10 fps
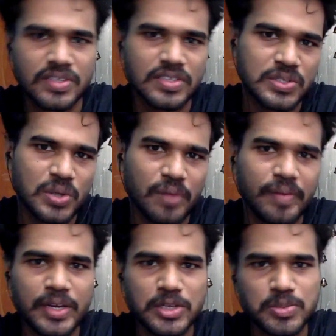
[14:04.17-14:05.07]
These are
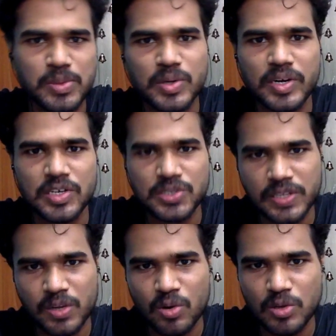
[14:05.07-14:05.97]
very useful to
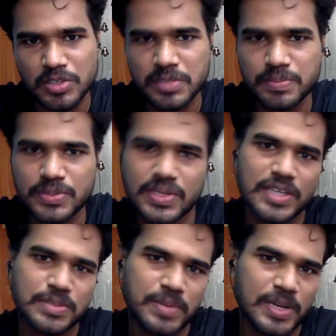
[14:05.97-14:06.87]
understand the concepts
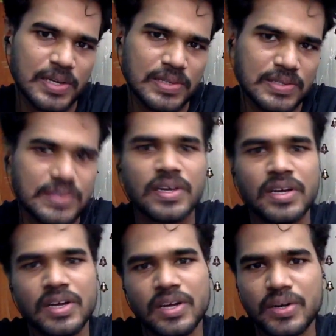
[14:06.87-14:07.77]
as well as
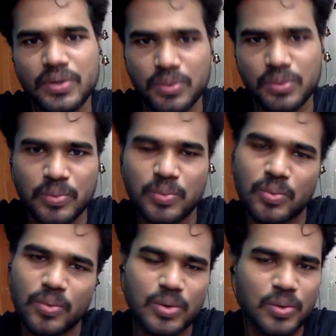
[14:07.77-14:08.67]
to
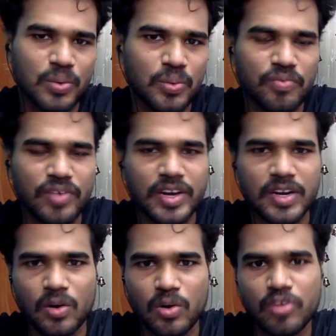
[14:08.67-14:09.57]
find a
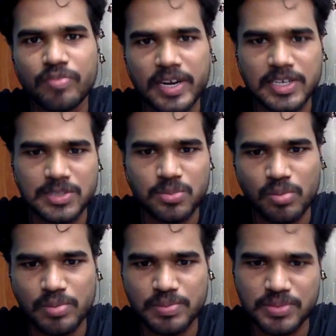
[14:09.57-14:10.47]
lot of practice
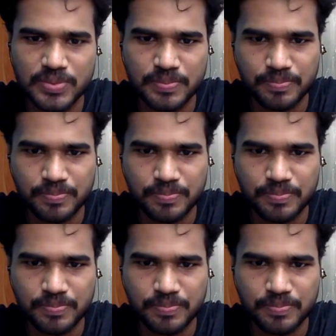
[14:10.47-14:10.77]
problems.